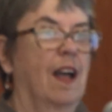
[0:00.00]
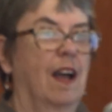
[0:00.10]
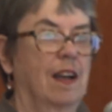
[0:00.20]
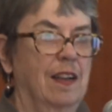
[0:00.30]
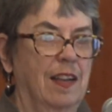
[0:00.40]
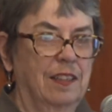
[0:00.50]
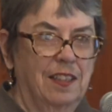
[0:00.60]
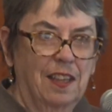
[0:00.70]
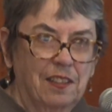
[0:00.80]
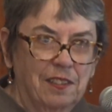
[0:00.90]
At
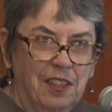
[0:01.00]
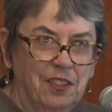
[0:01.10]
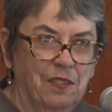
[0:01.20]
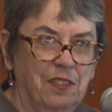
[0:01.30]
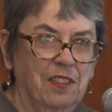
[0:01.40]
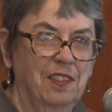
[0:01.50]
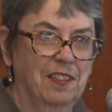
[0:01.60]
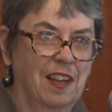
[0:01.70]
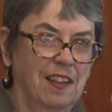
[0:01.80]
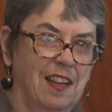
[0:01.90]
the other end of
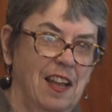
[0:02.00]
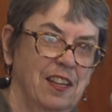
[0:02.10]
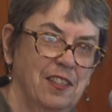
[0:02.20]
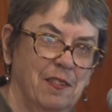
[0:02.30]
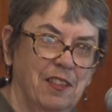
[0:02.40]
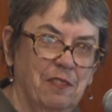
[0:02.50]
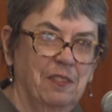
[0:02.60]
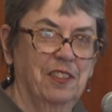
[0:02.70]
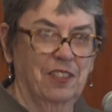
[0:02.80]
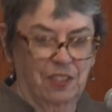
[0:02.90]
her academic
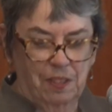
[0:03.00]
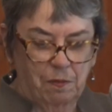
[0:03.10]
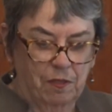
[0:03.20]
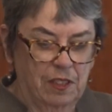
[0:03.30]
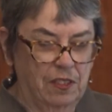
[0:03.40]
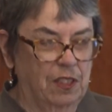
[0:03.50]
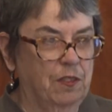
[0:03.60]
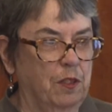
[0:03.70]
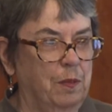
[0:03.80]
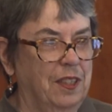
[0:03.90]
career, she
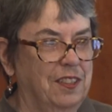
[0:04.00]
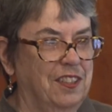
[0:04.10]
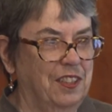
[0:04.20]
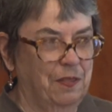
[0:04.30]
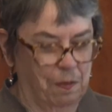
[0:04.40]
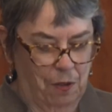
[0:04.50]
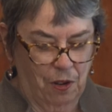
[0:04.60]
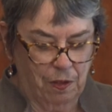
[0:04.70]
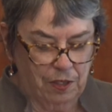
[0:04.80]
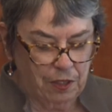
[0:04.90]
received her PhD from
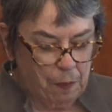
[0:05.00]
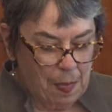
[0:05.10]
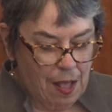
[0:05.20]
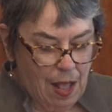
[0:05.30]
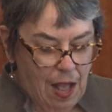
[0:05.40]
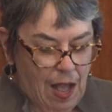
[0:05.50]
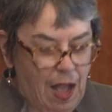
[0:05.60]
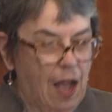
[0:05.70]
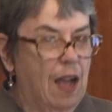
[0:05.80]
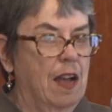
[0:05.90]
Harvard.
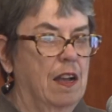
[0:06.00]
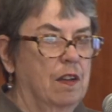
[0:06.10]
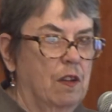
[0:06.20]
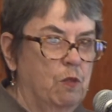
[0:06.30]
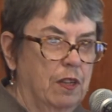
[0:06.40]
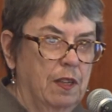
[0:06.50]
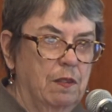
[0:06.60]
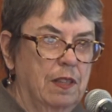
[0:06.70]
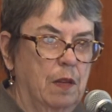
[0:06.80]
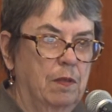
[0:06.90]
Working
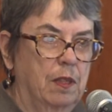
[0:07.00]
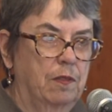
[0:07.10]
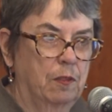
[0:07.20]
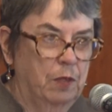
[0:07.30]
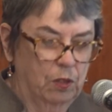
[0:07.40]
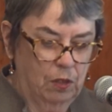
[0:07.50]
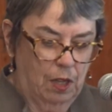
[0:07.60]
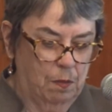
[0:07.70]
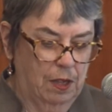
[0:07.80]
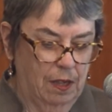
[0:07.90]
with Emily
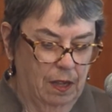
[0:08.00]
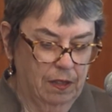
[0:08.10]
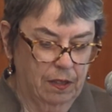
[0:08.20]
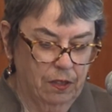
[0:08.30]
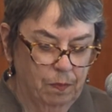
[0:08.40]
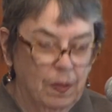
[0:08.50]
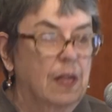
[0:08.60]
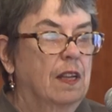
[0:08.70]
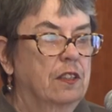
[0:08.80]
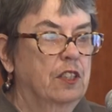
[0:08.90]
Vermeule, among others.
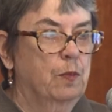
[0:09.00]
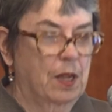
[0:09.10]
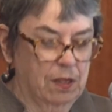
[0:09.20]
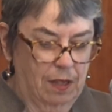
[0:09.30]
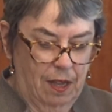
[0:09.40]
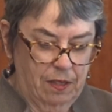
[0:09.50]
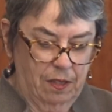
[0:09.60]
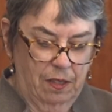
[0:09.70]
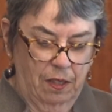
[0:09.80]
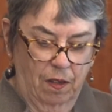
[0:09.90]
She
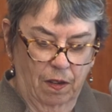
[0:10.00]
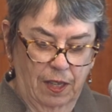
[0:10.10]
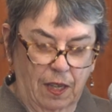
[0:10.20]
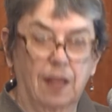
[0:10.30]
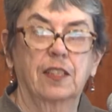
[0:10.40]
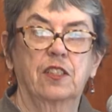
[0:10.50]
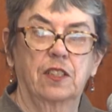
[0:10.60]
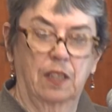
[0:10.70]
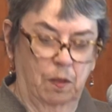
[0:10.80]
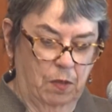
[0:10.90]
specializes in the
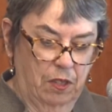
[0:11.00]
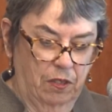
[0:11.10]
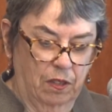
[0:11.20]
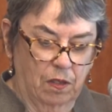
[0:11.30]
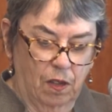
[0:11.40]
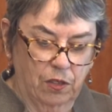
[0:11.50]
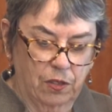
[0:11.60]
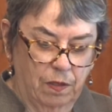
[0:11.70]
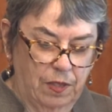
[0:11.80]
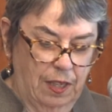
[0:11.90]
archaeology and material
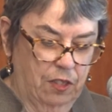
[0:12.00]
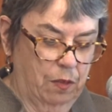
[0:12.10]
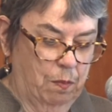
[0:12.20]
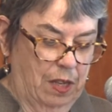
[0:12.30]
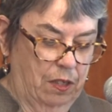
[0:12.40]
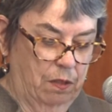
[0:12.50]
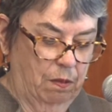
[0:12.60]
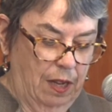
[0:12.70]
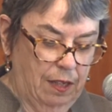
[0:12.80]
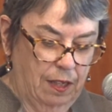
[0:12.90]
culture of the ancient
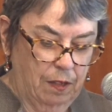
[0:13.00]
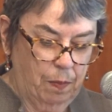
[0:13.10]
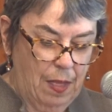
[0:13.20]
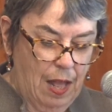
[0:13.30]
Mediterranean